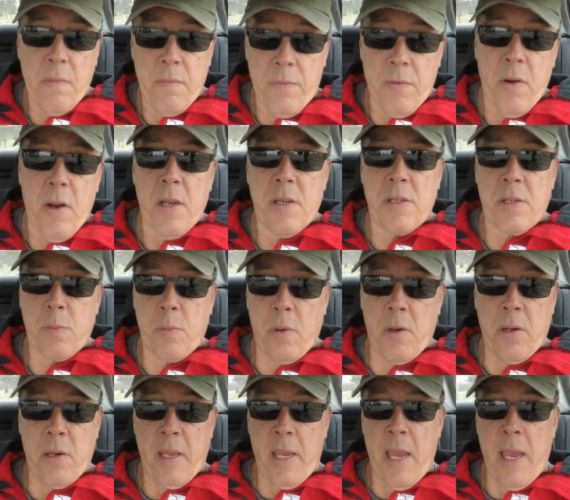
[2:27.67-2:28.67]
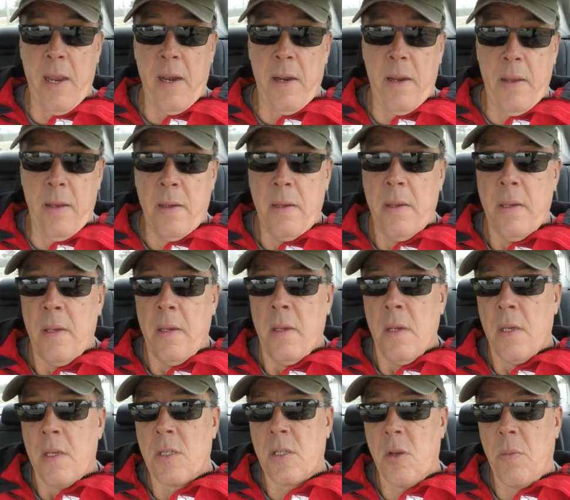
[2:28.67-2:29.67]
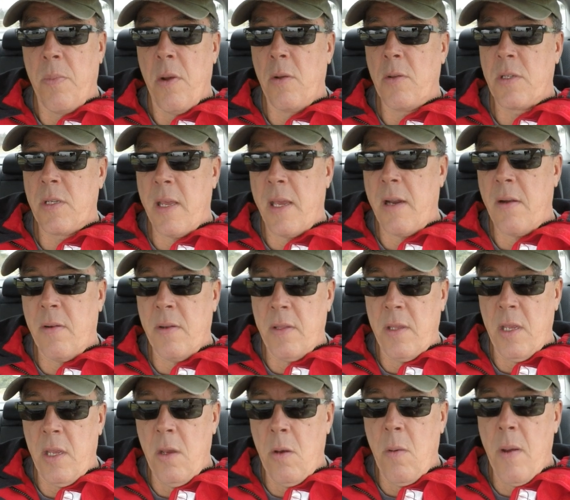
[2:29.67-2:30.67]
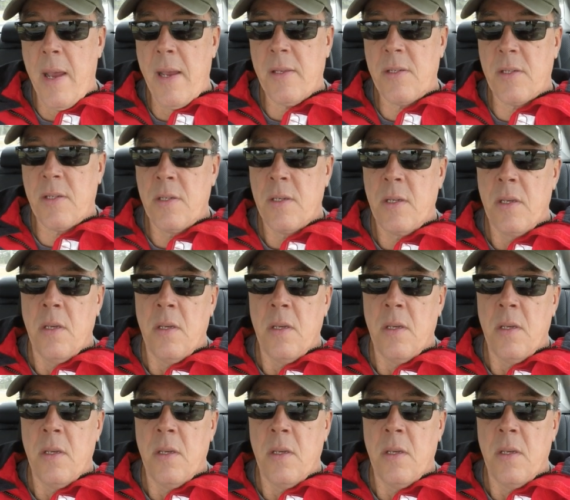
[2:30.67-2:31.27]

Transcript: For us, we're in Canada, so boats that are in the US.